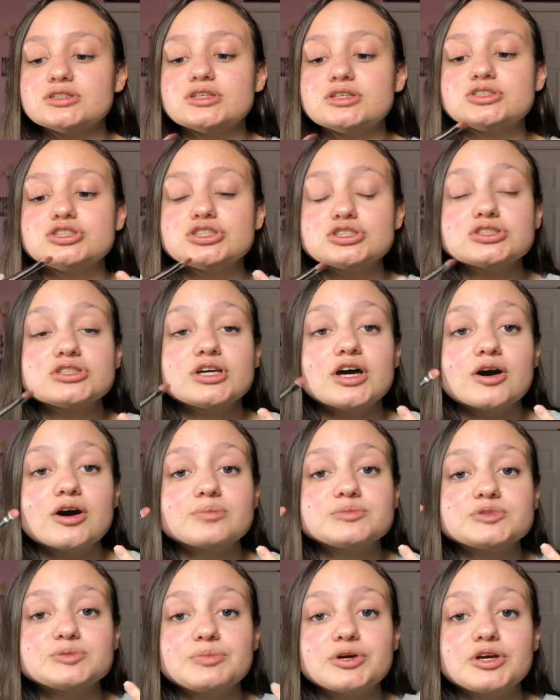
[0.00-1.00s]
it just
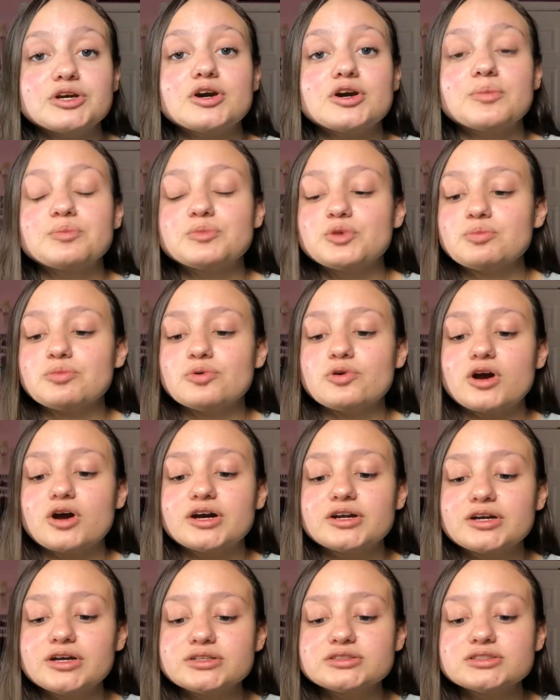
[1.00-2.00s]
helps pick up the
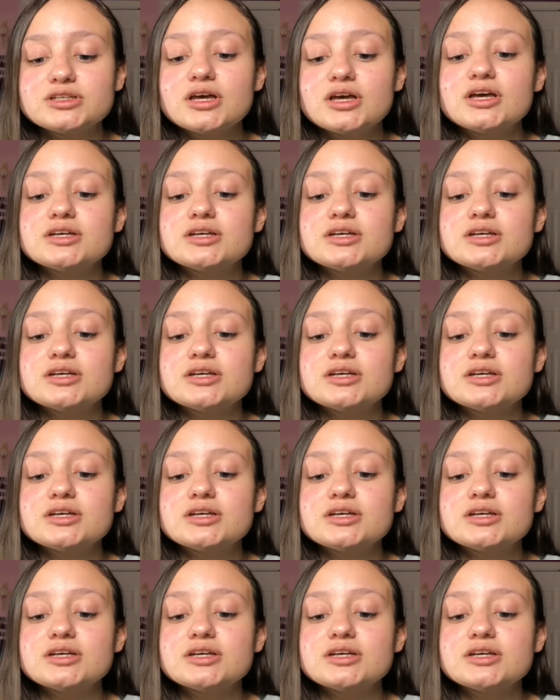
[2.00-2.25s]
product